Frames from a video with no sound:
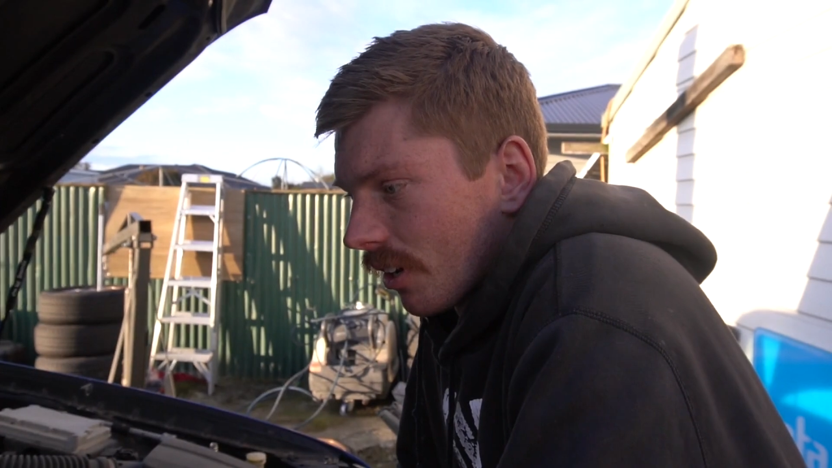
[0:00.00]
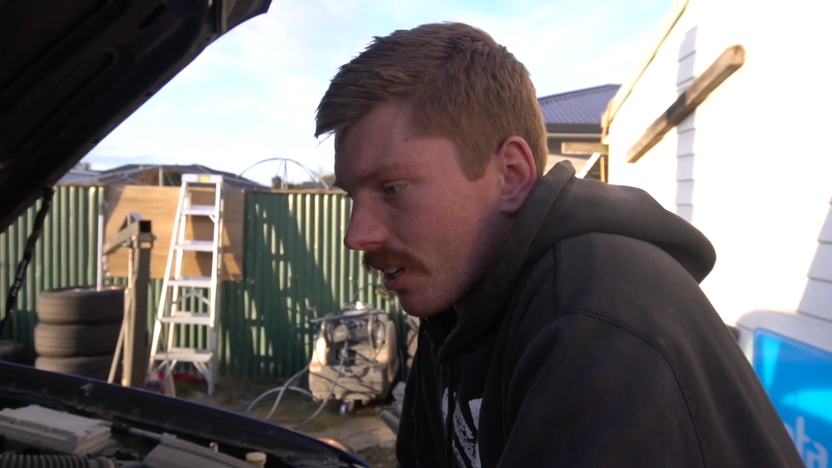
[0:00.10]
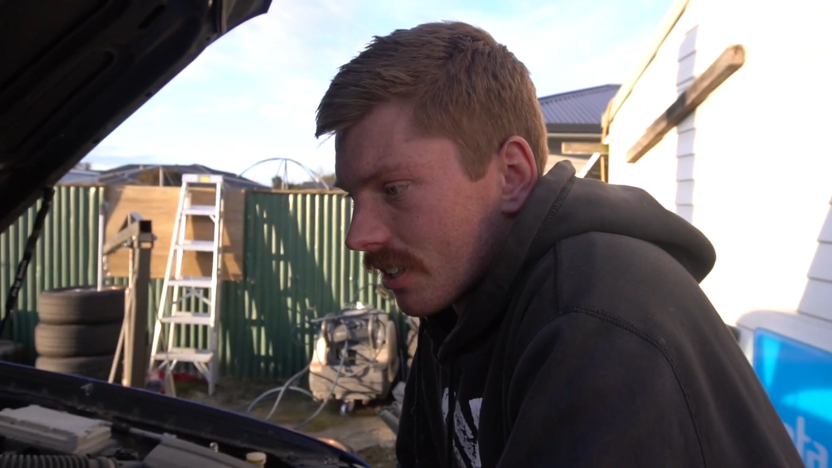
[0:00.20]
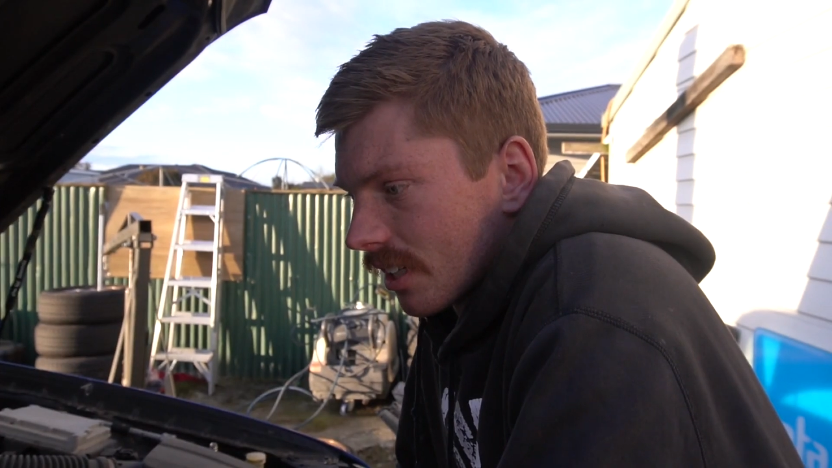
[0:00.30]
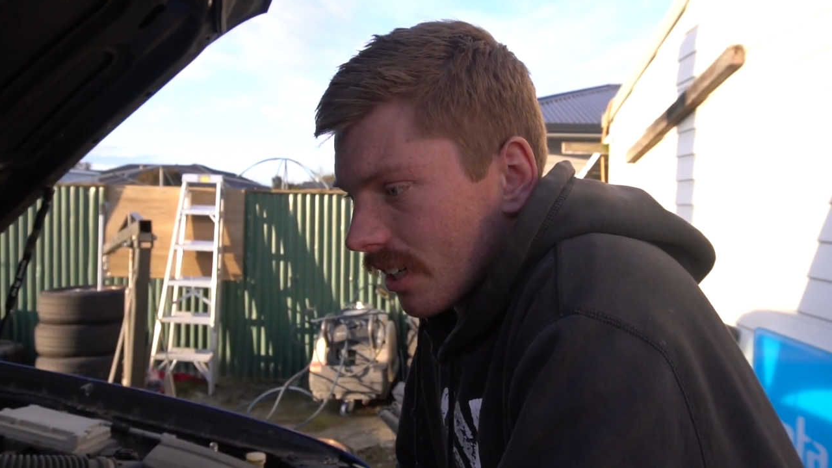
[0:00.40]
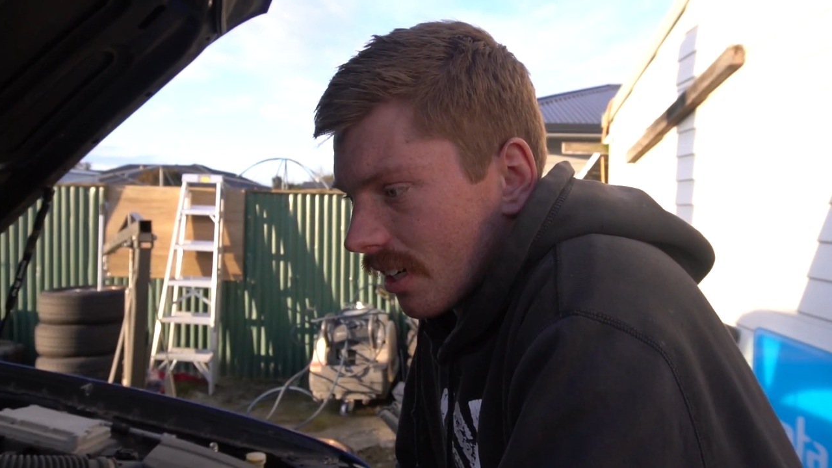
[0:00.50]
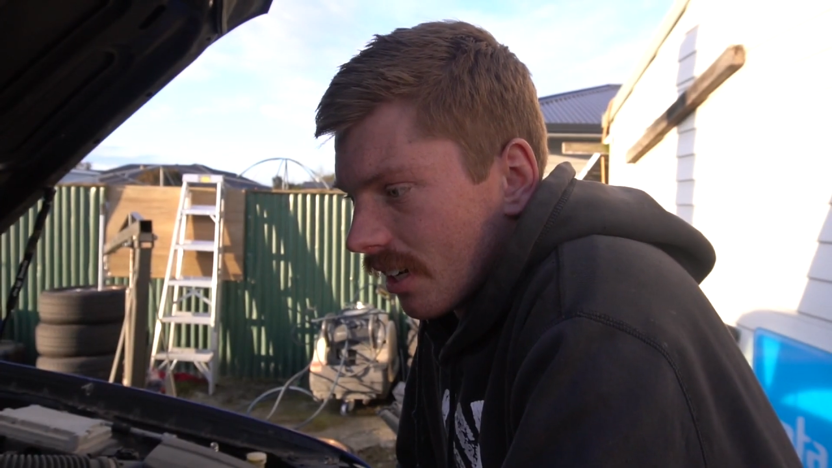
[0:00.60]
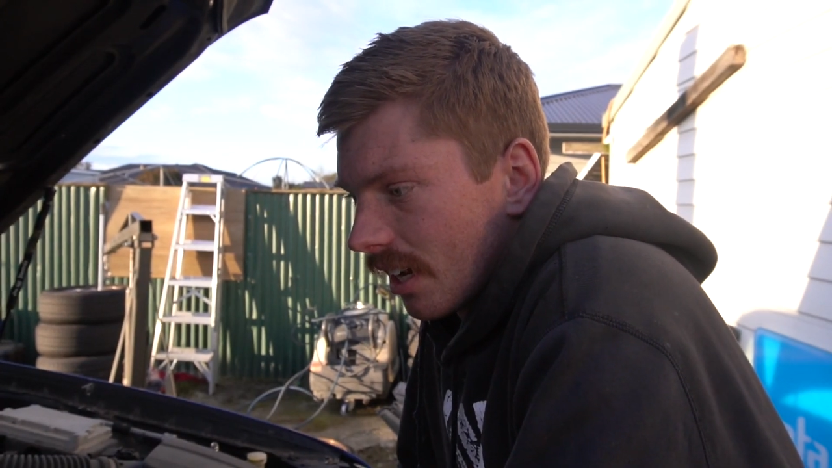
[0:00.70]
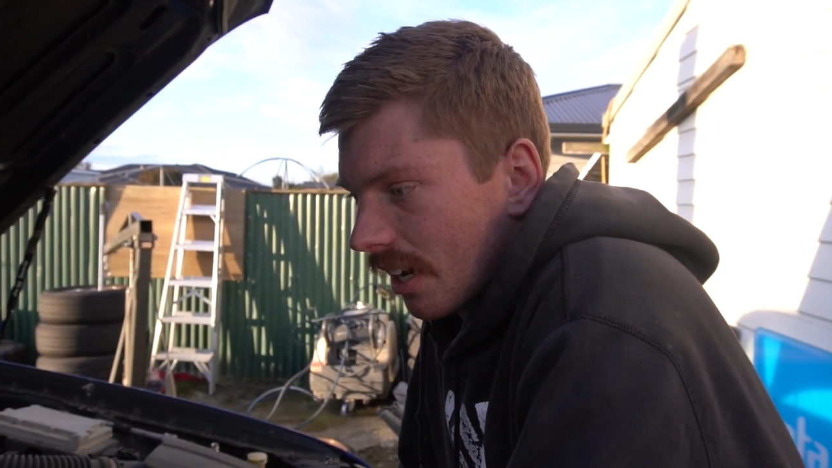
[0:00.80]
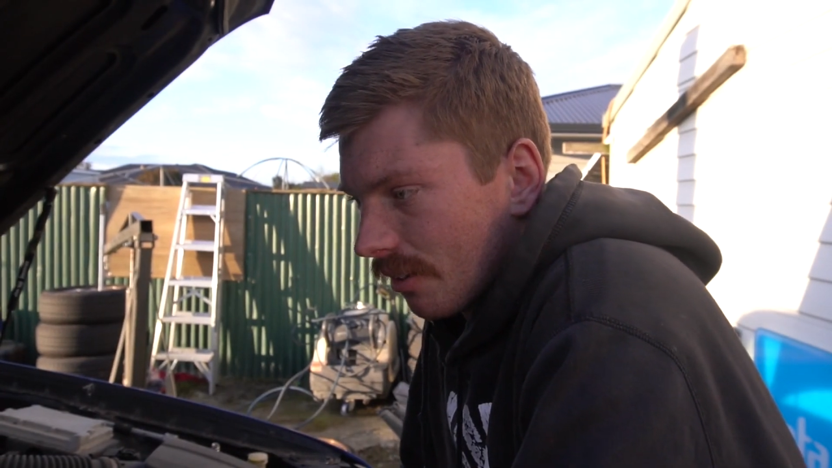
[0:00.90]
it to sit
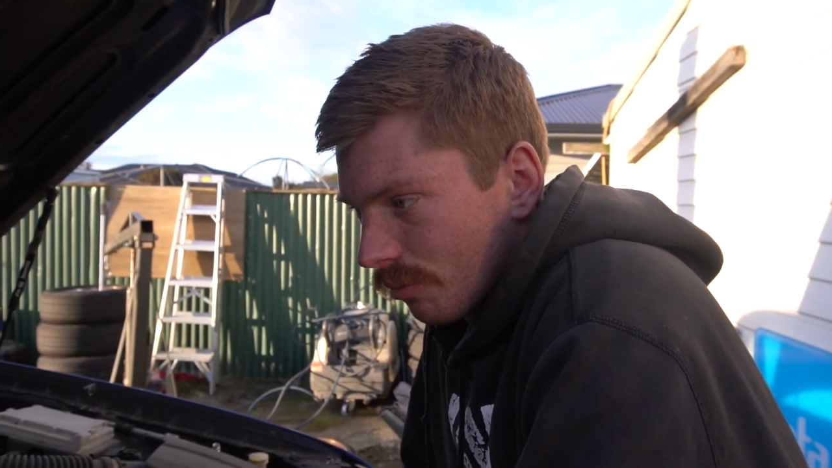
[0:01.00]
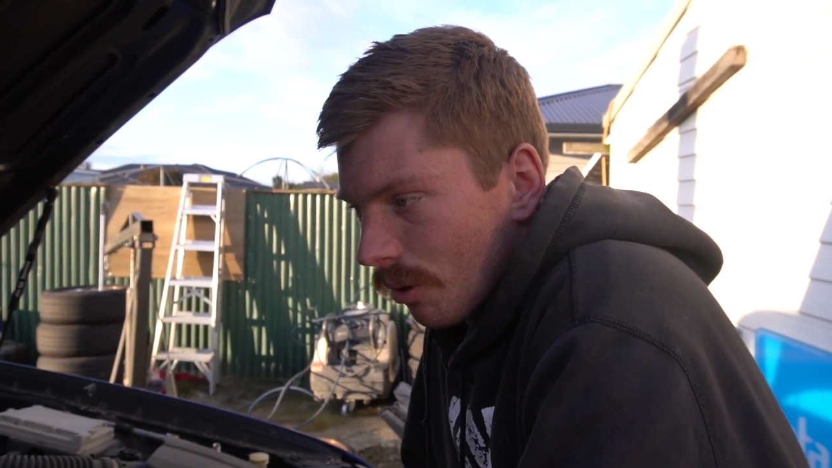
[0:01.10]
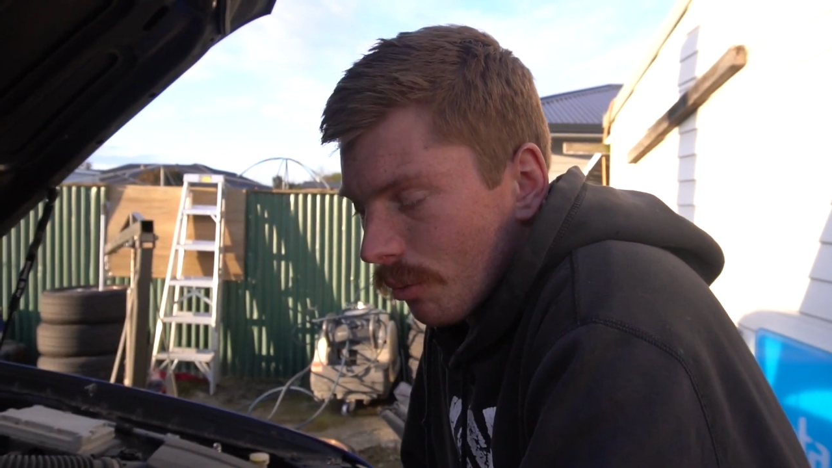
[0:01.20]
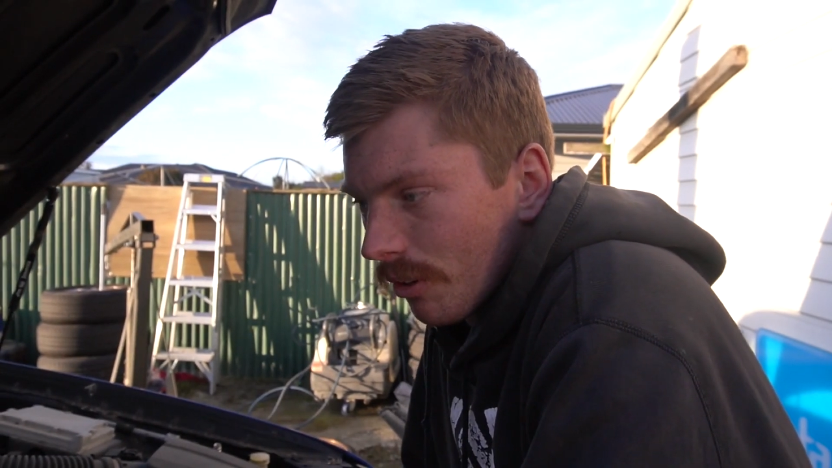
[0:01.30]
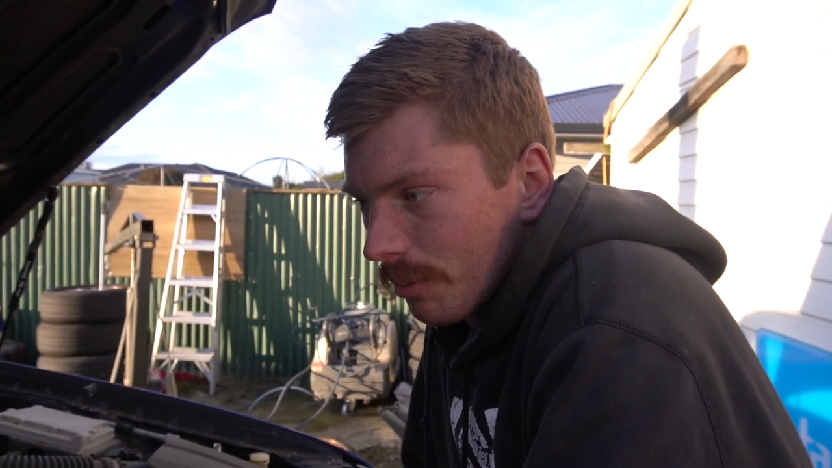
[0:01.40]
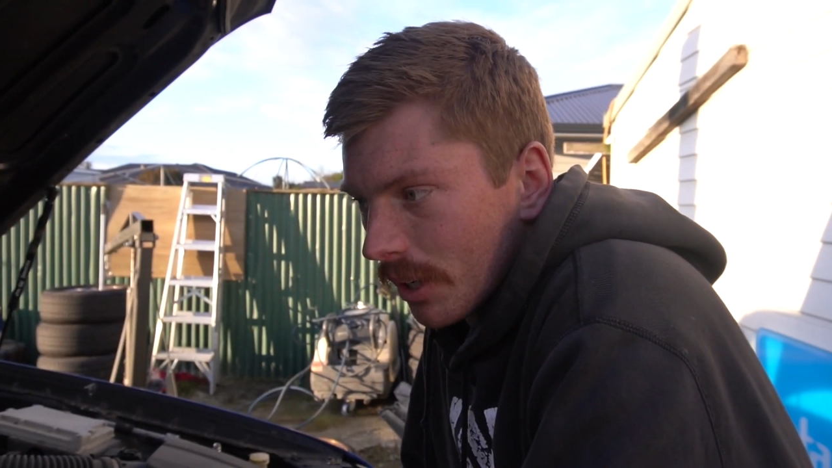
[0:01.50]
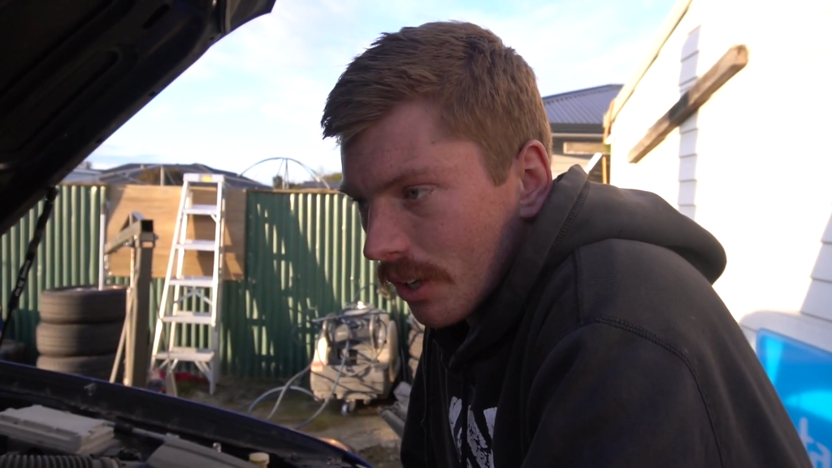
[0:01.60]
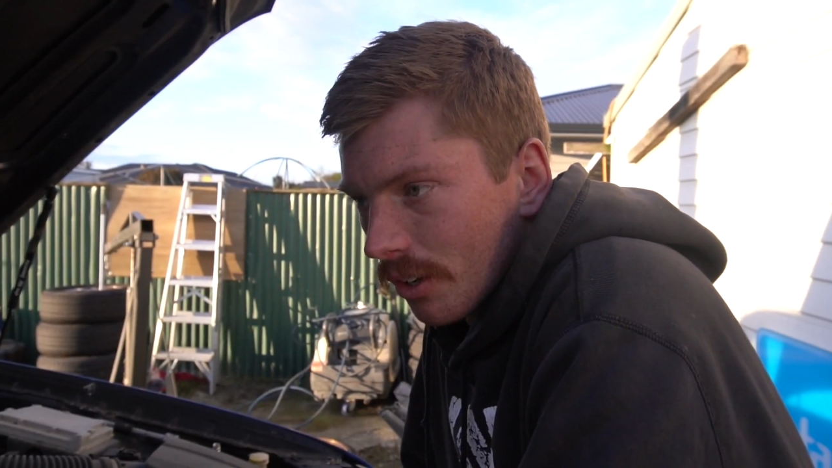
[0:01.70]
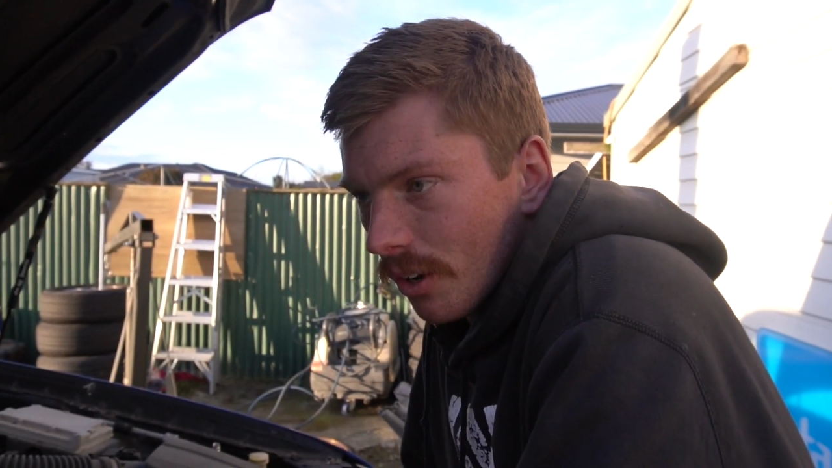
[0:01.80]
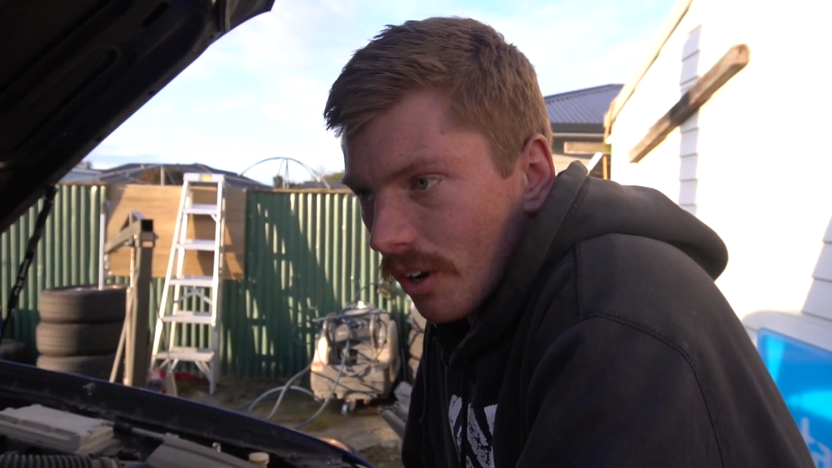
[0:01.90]
at what would have been a
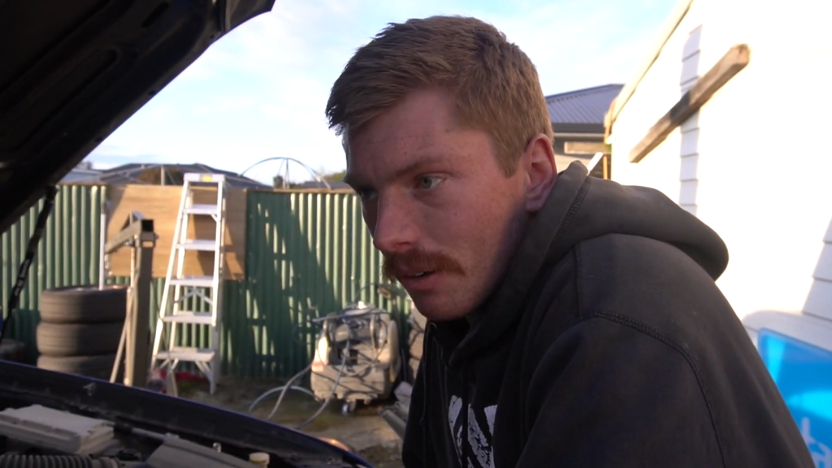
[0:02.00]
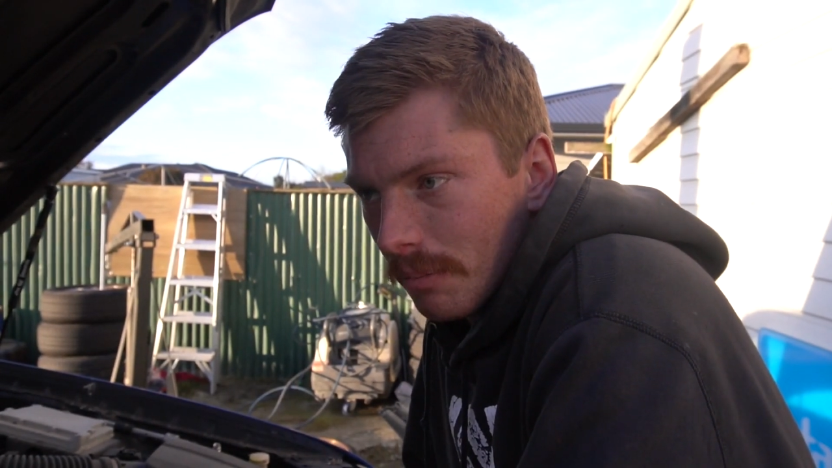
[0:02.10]
good height,